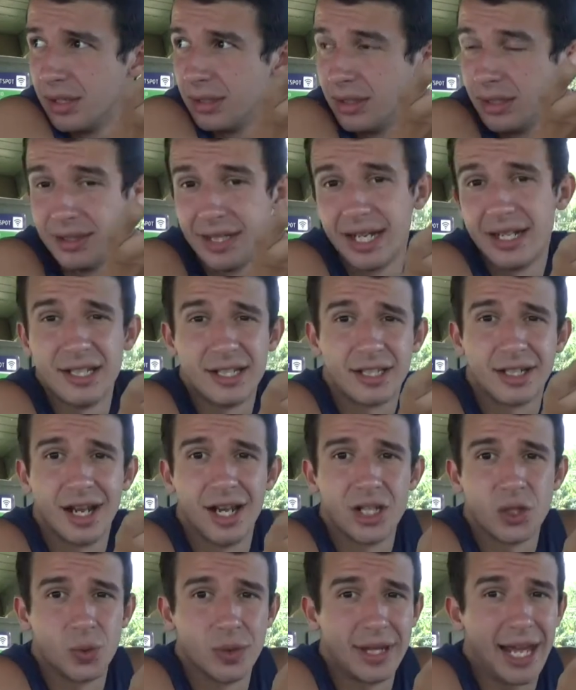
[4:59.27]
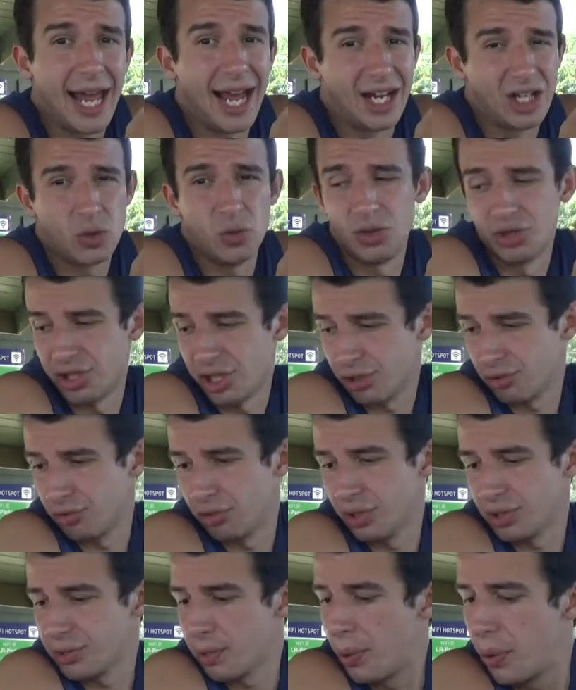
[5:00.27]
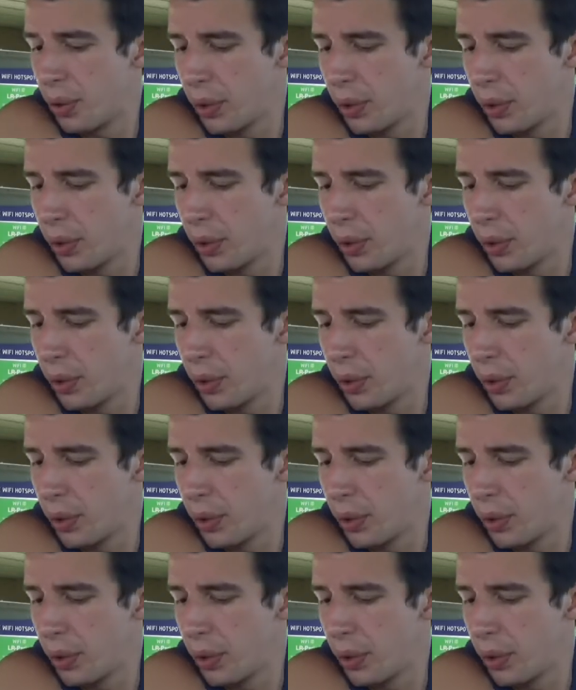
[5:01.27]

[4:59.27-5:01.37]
Did they discuss with actual generals?